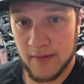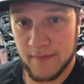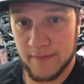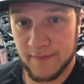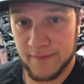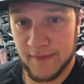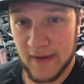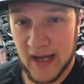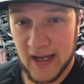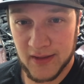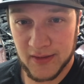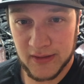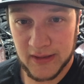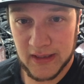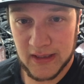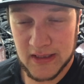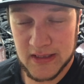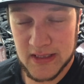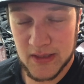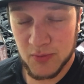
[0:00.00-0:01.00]

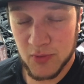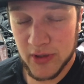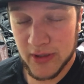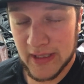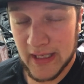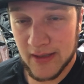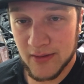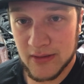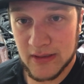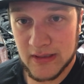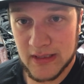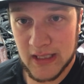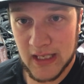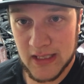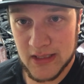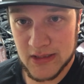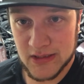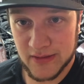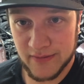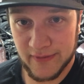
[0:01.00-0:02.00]
valley, somewhere down in the
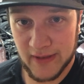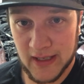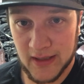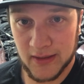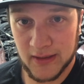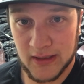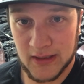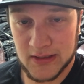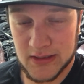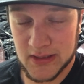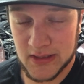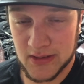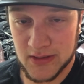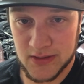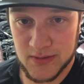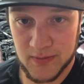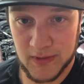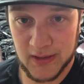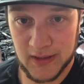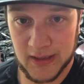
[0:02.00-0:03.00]
engine valley,
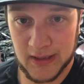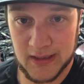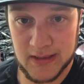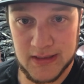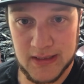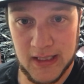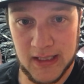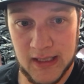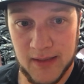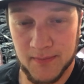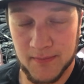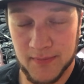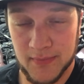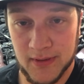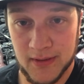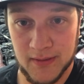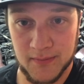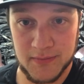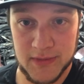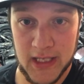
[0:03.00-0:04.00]
excuse me, like I said, I'm
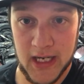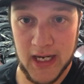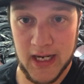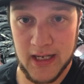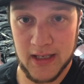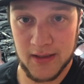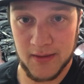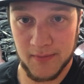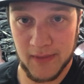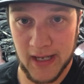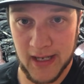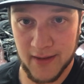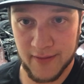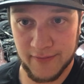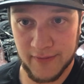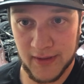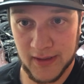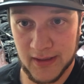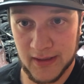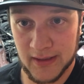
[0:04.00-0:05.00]
tired, I'm out
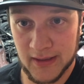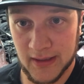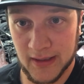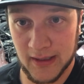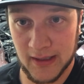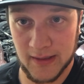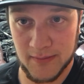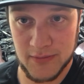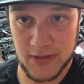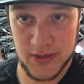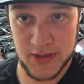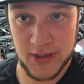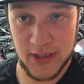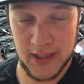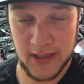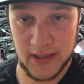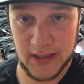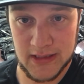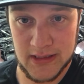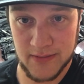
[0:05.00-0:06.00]
of it. I'm just trying
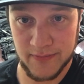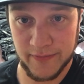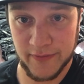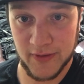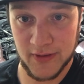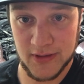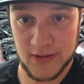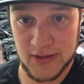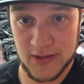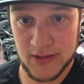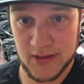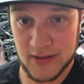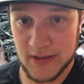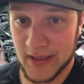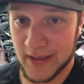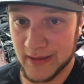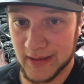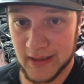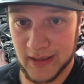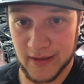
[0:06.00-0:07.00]
to get some footage
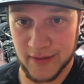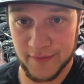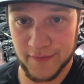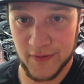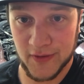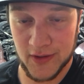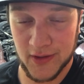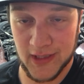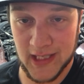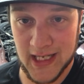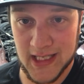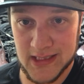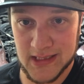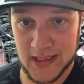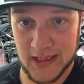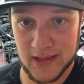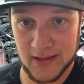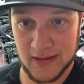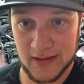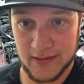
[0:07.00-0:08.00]
done here for you guys,
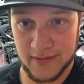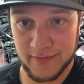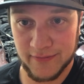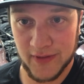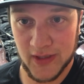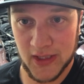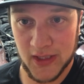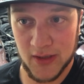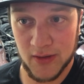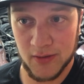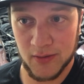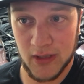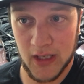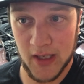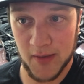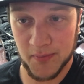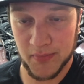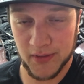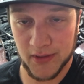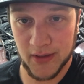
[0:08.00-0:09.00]
get another video
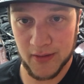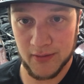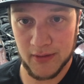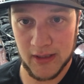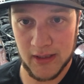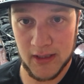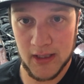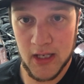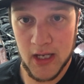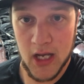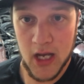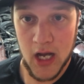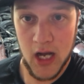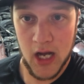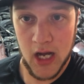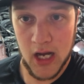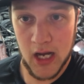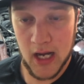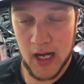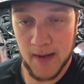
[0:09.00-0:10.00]
uploaded.
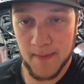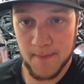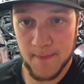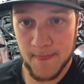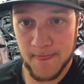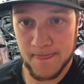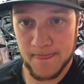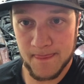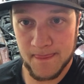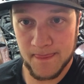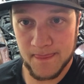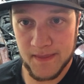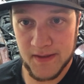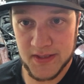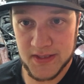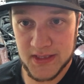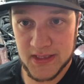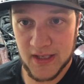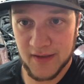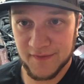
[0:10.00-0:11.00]
The
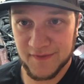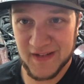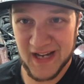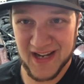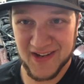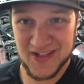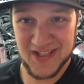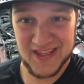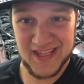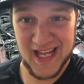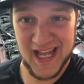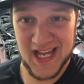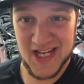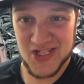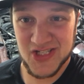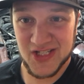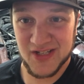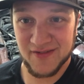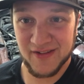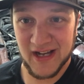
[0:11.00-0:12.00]
stuff down in the
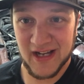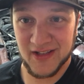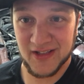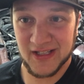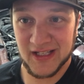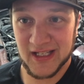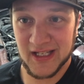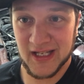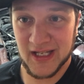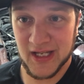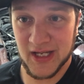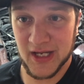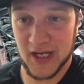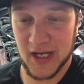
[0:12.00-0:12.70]
engine valley,